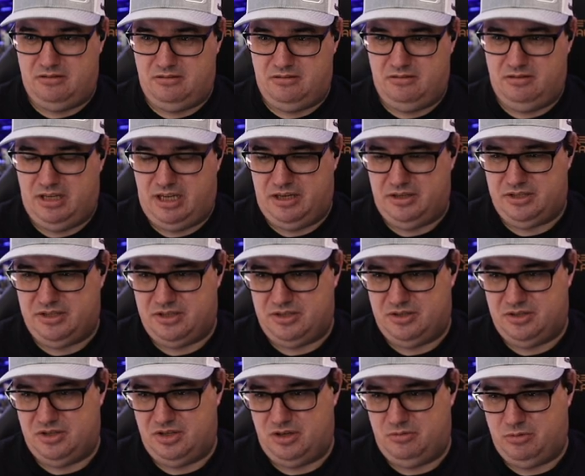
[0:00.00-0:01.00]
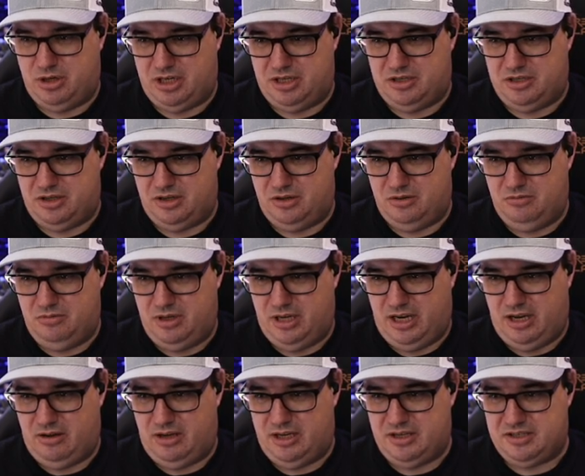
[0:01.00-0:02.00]
Let's assume I do.
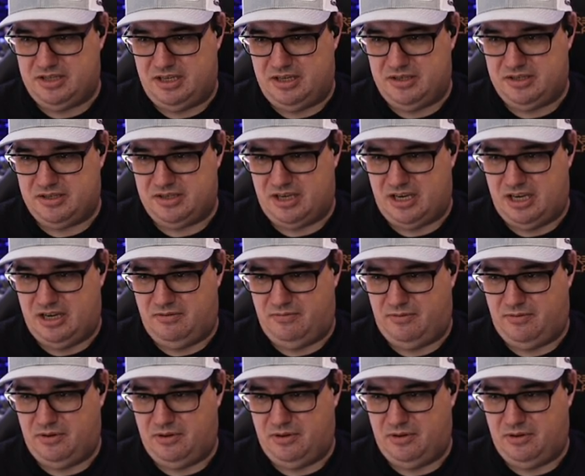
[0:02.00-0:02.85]
Now let's hit save